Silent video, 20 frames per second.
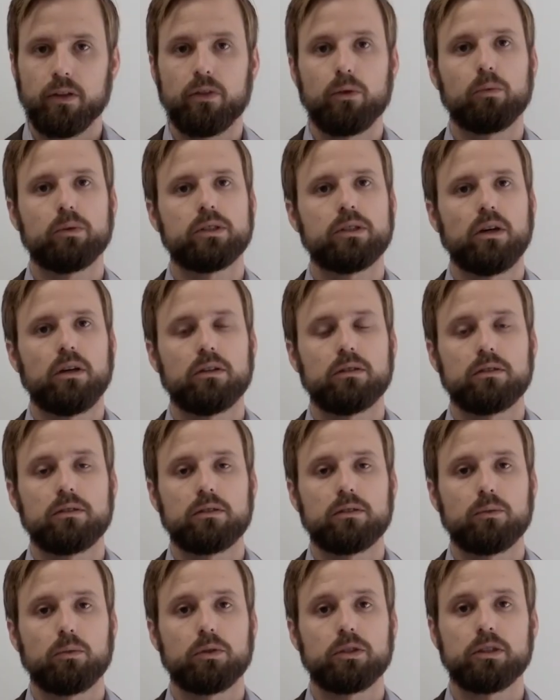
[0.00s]
The
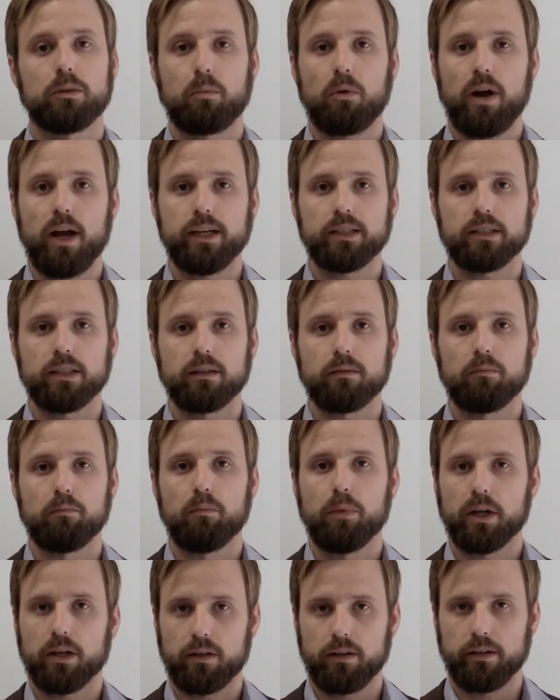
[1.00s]
results were surprising
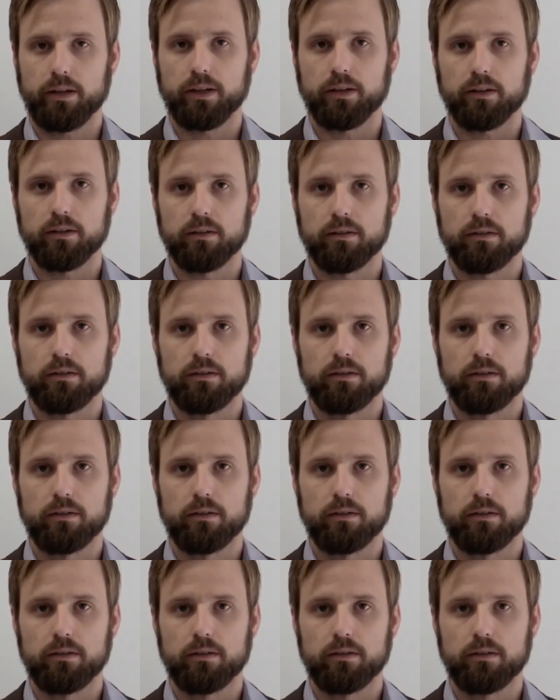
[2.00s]
but clear.